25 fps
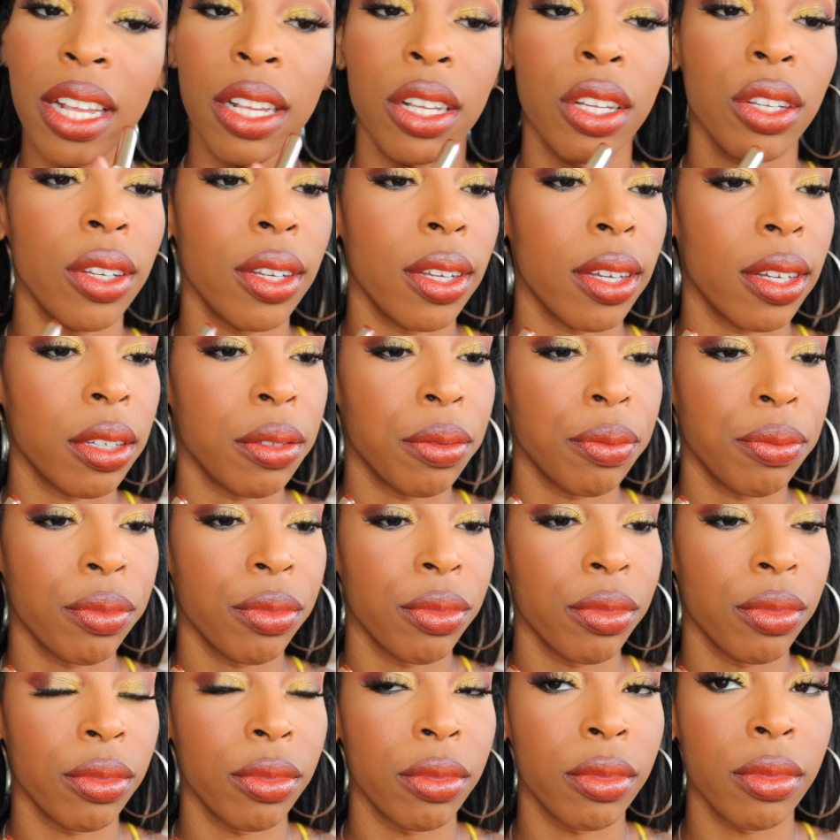Okay.
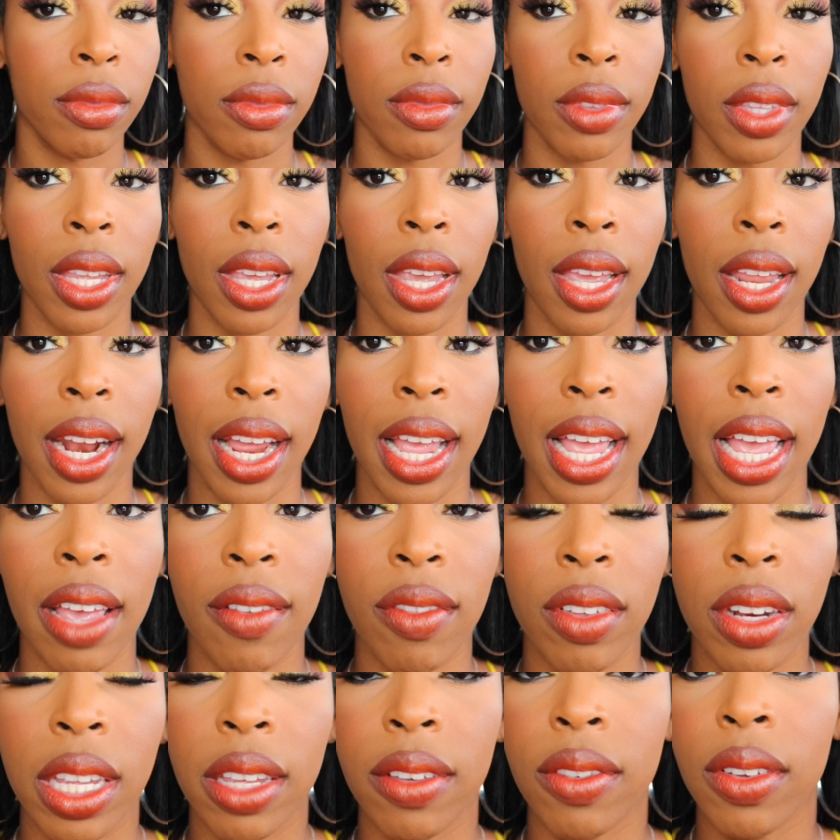And I
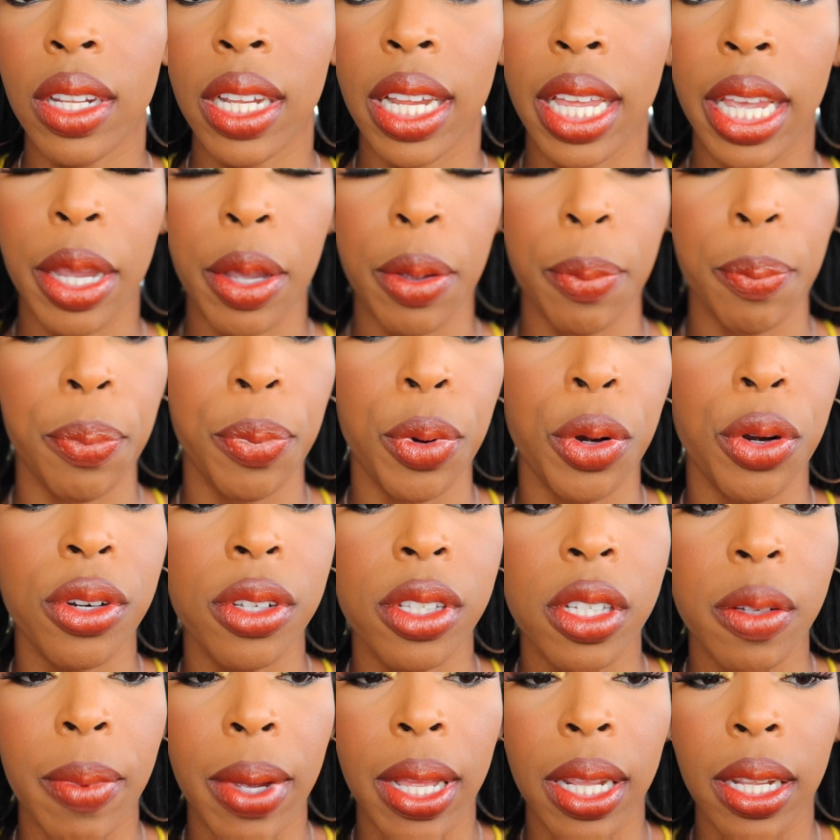haven't even like
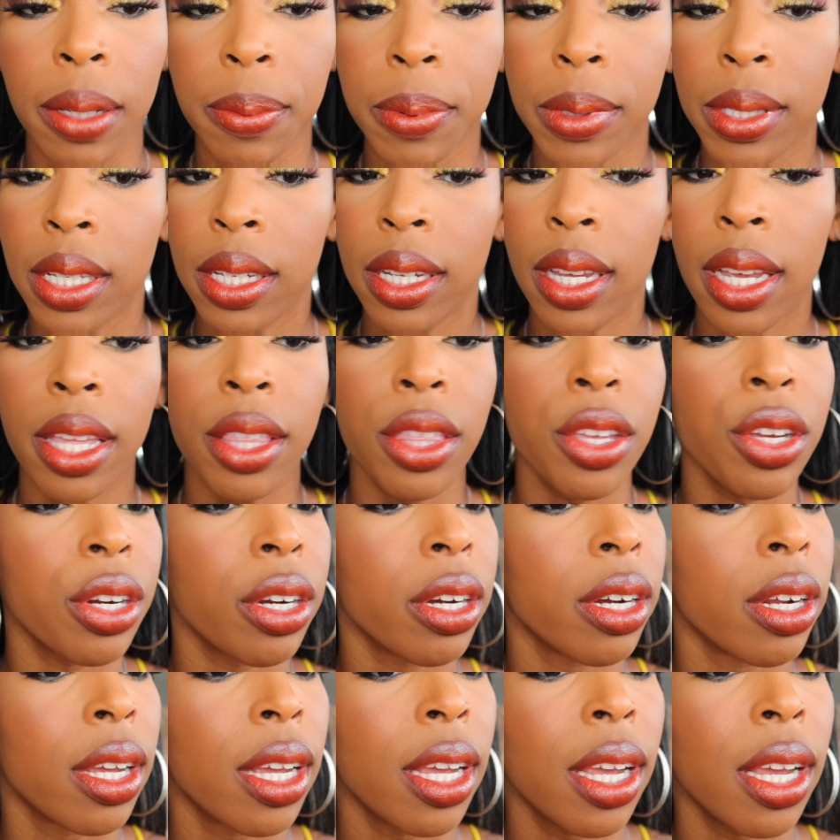pursed my lips
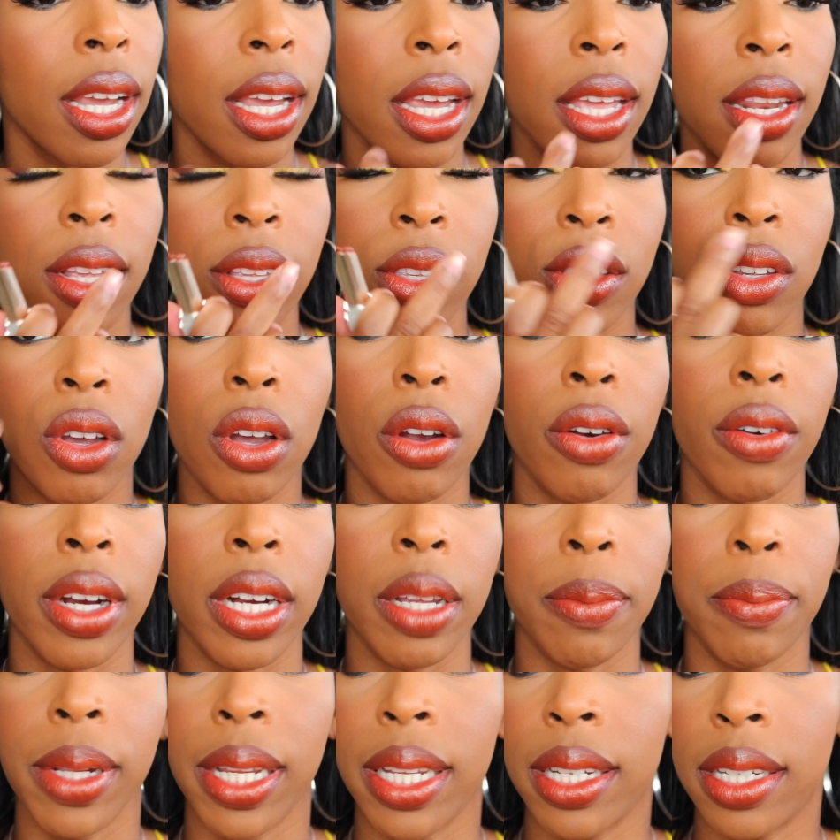together and it's already
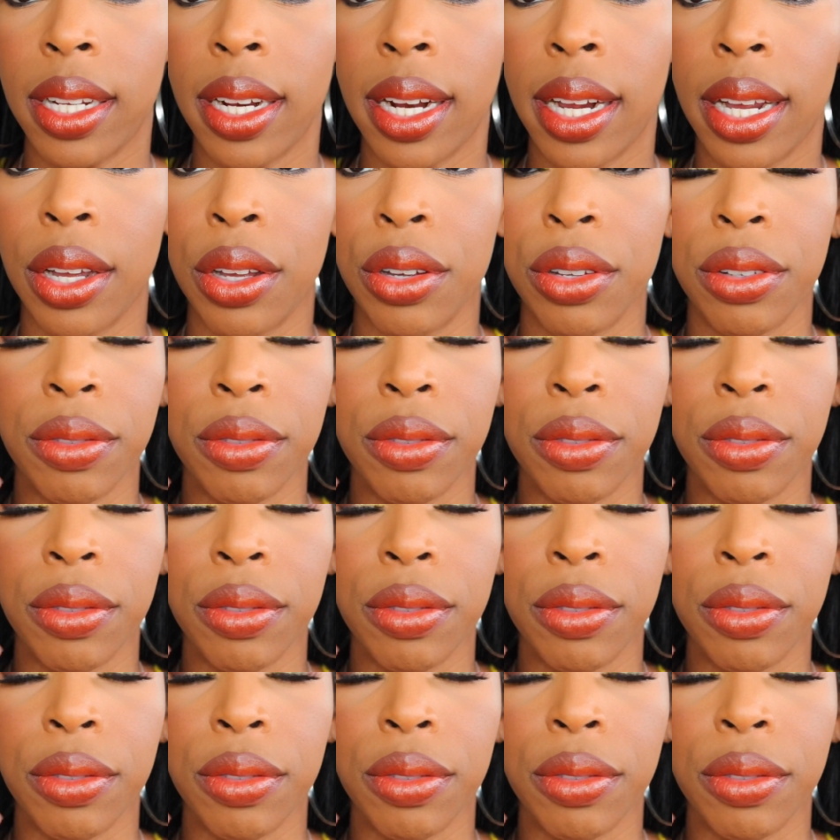blended out.